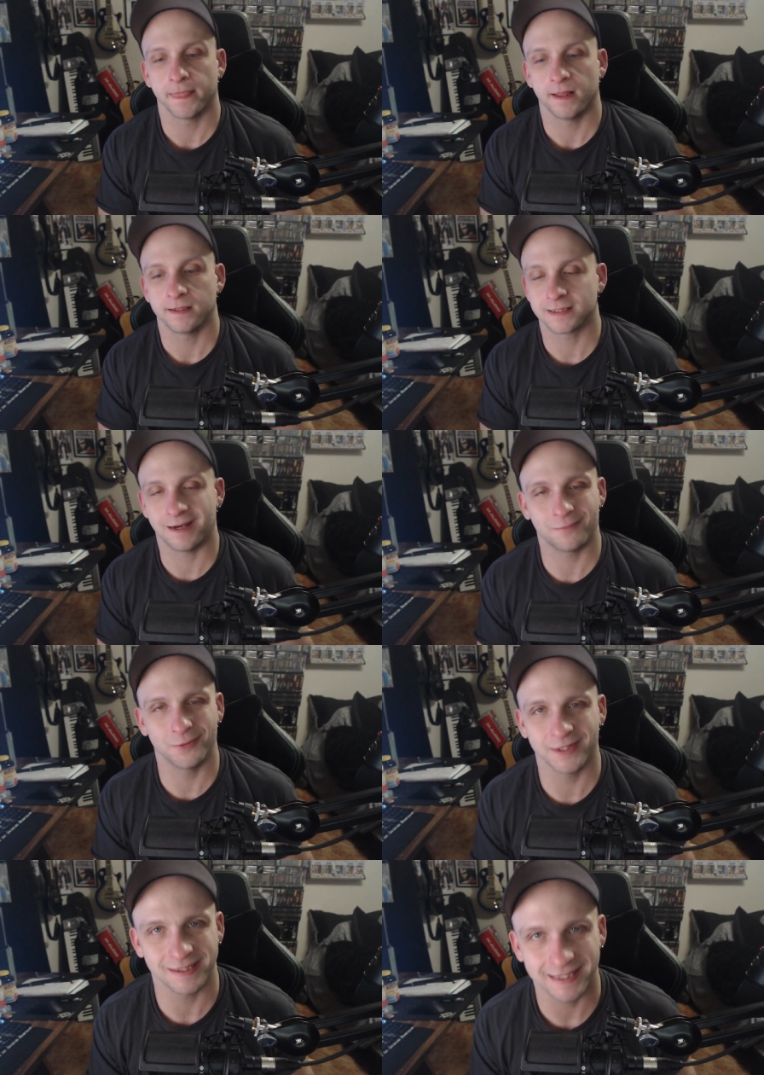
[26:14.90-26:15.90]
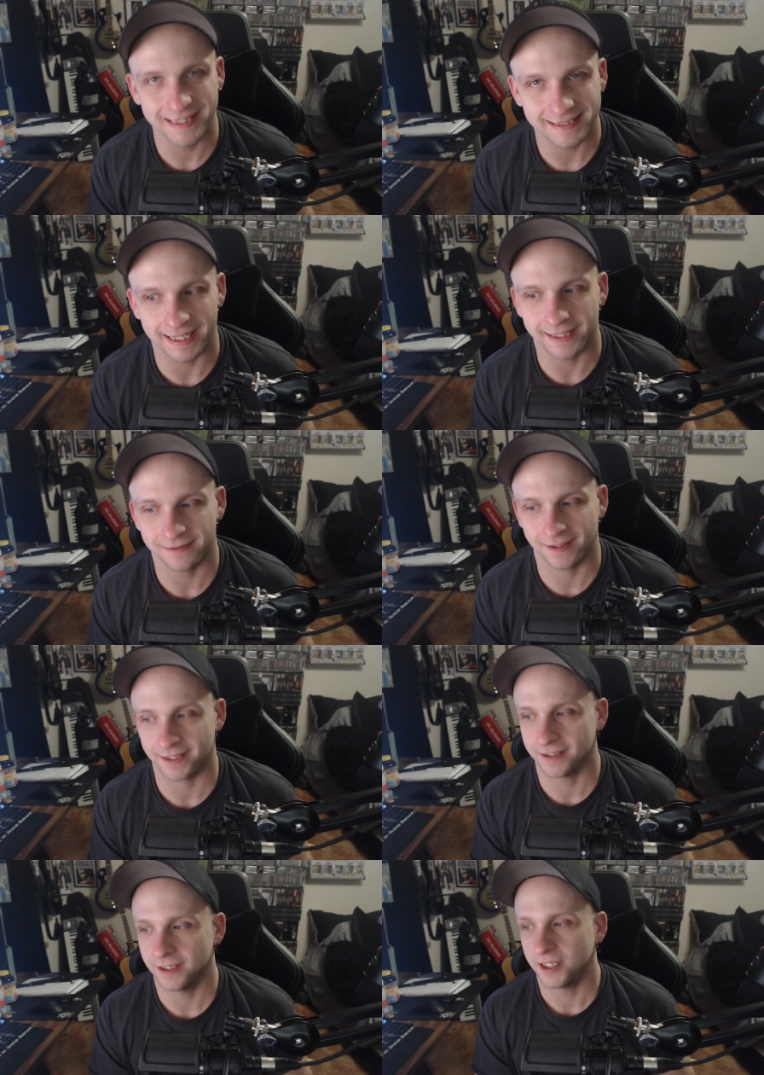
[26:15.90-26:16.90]
It's not really like that.
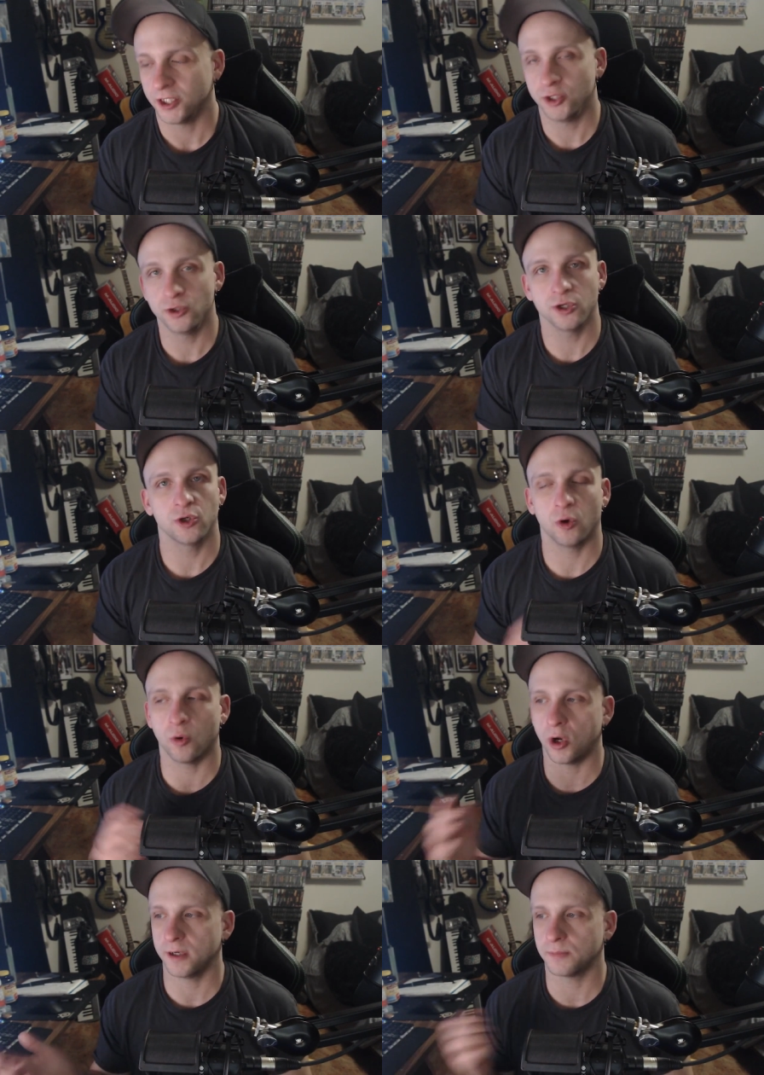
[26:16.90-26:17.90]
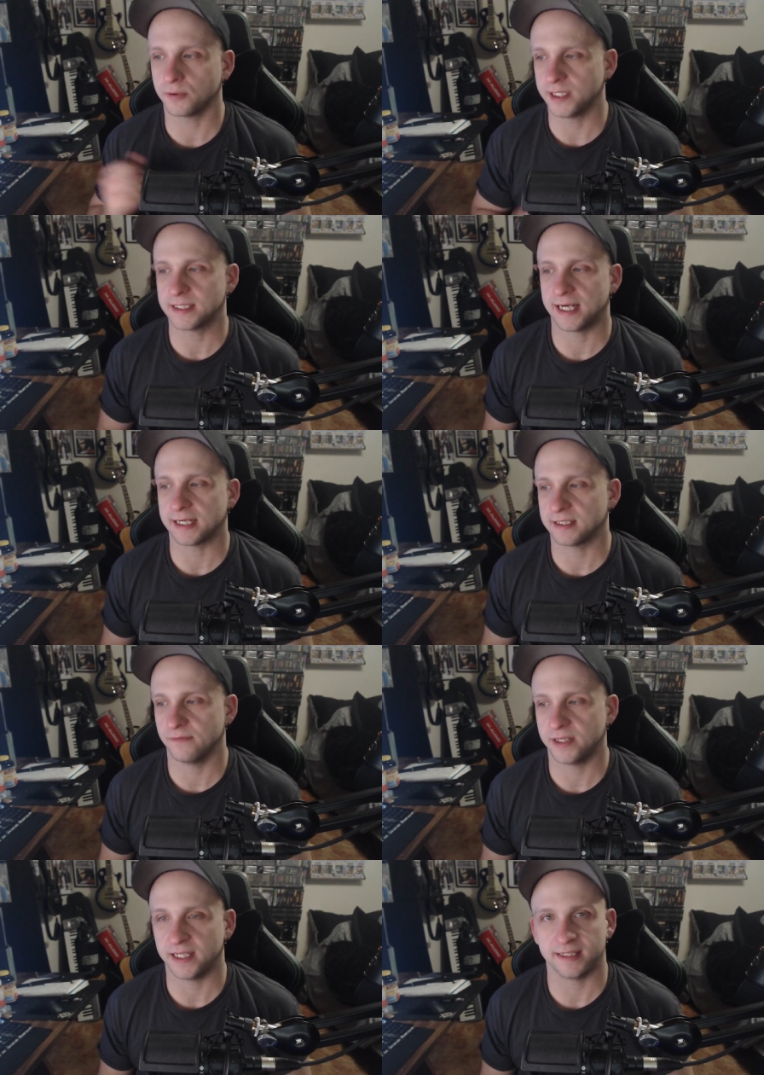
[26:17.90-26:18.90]
Like you can go on to police
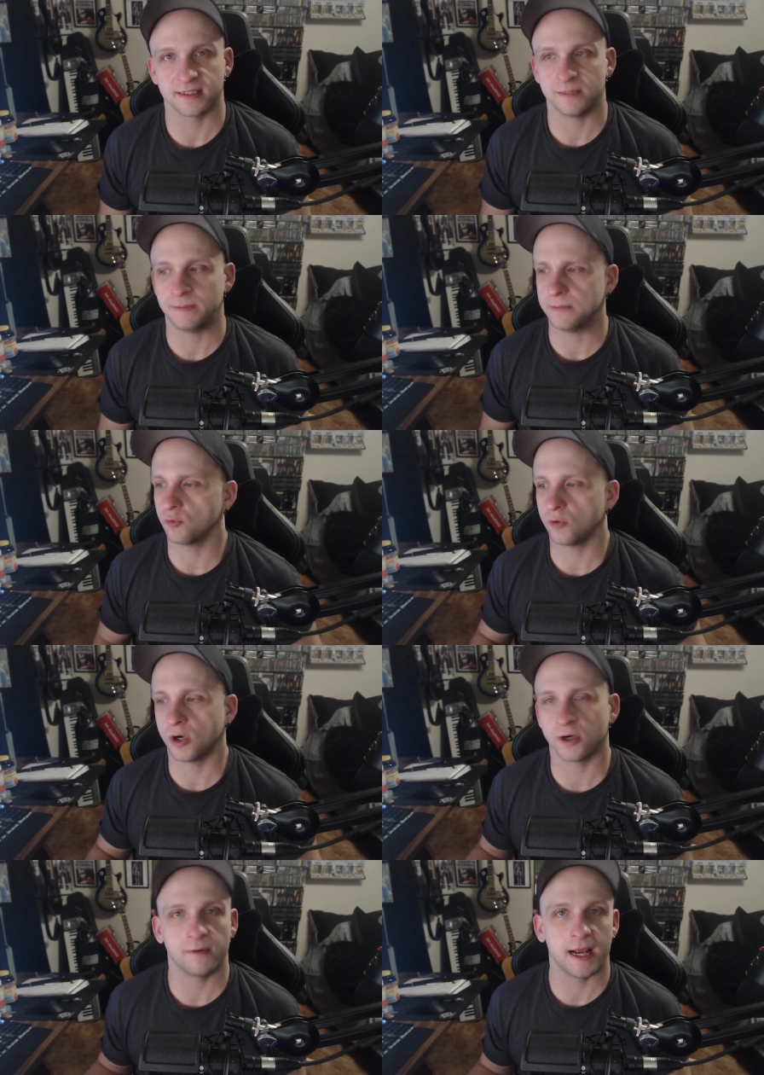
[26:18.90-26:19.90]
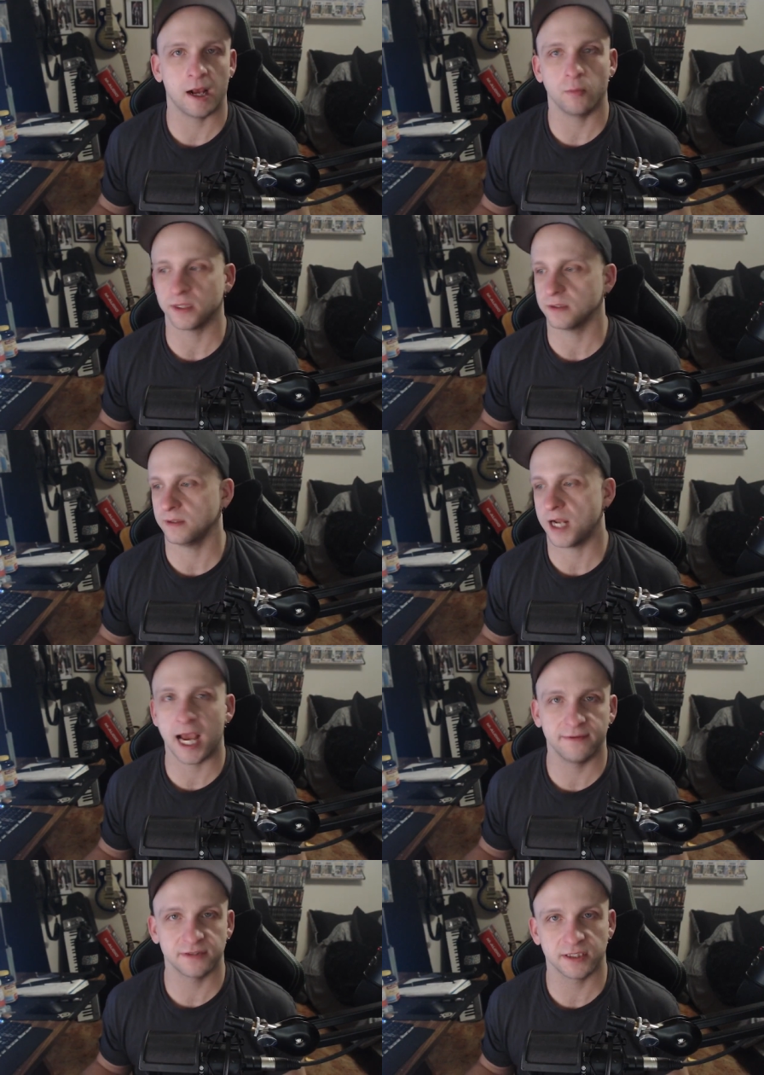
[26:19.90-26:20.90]
activity and see people running around with
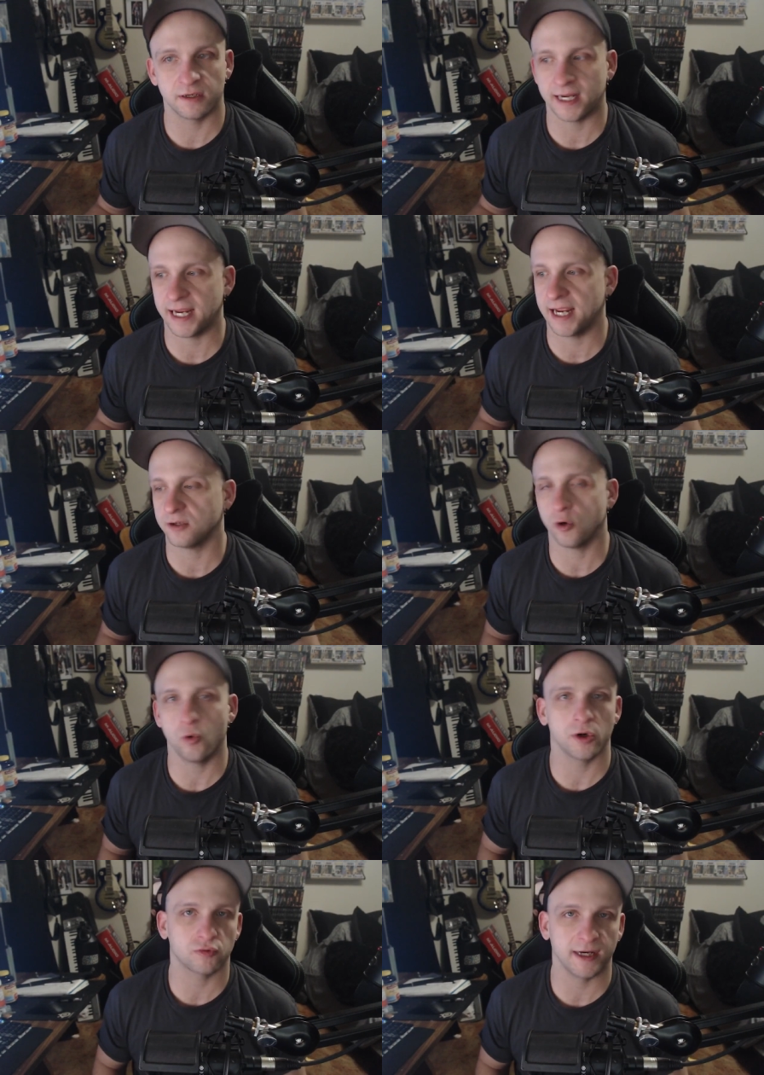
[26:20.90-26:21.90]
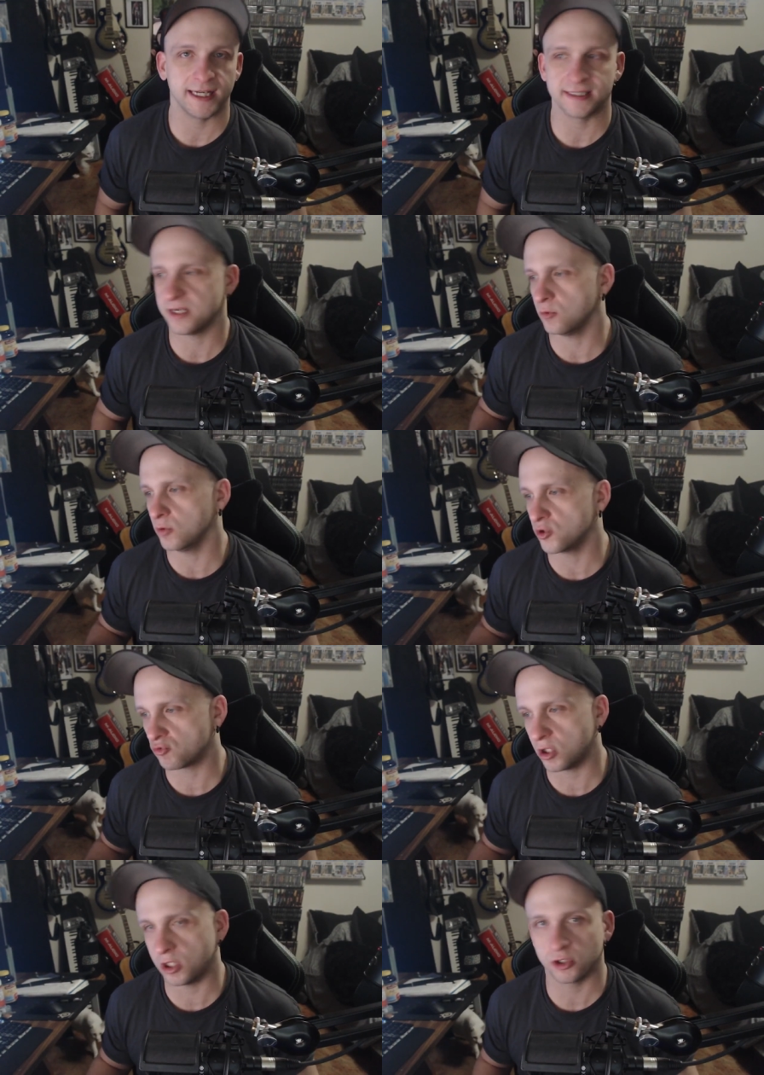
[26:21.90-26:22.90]
knives in their hand, going crazy, doing
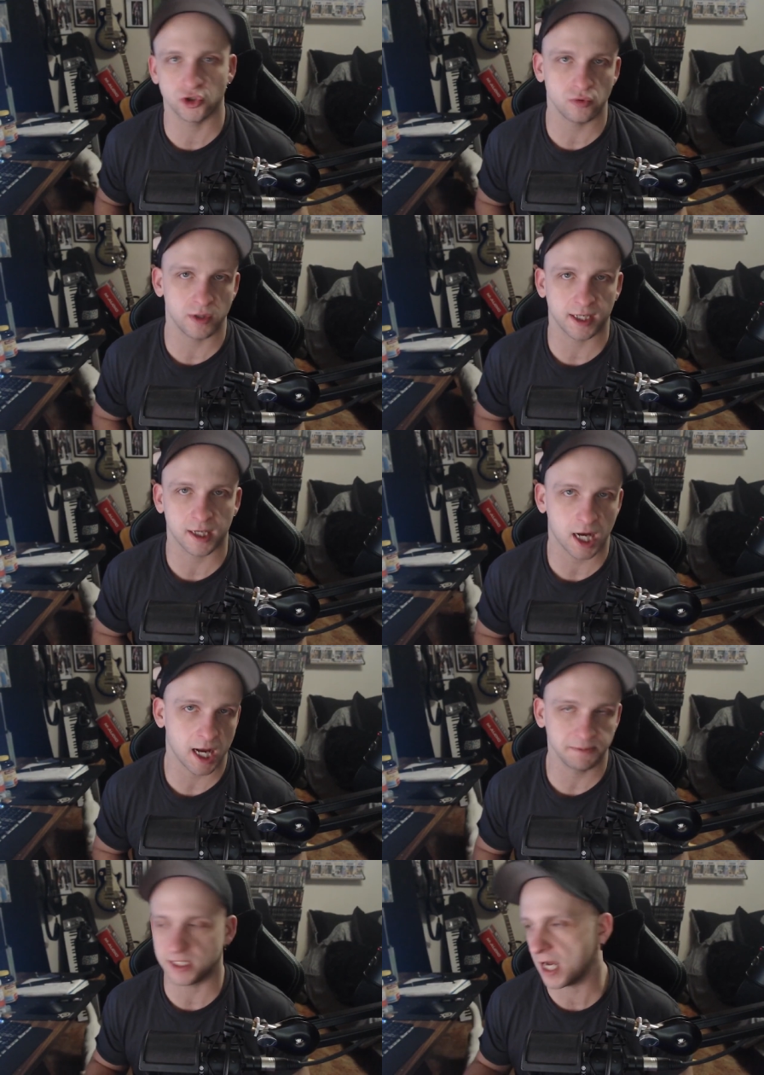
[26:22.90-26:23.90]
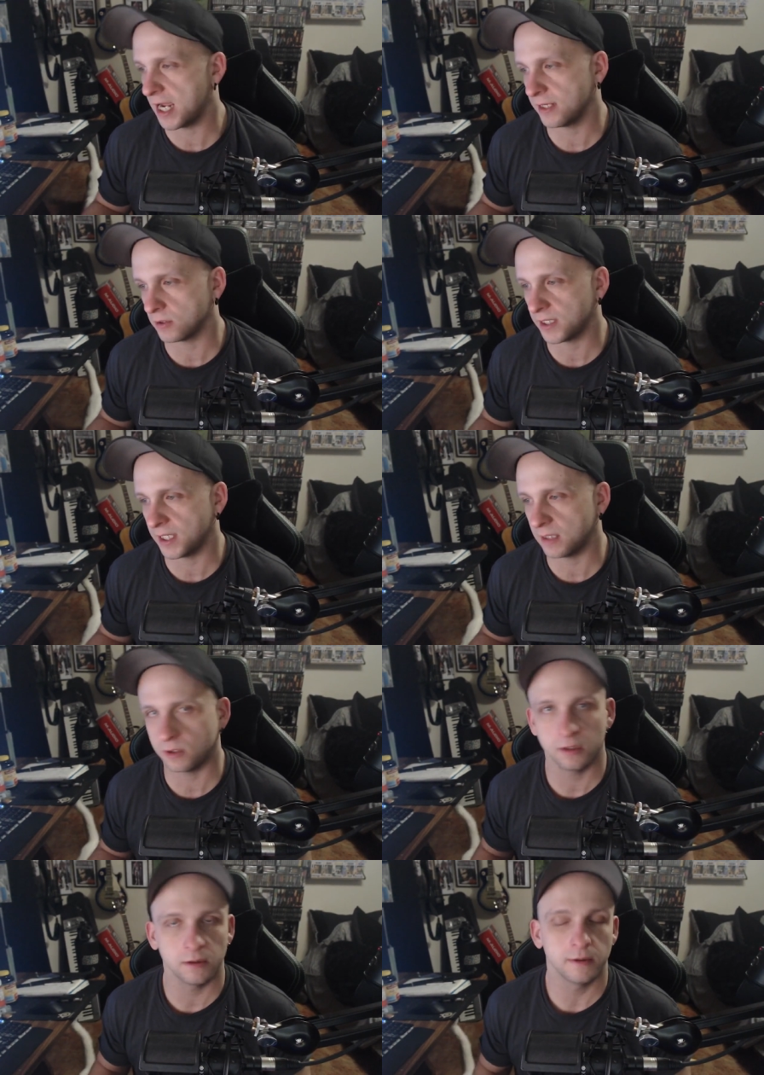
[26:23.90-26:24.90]
drugs, shooting at cops, dying on camera.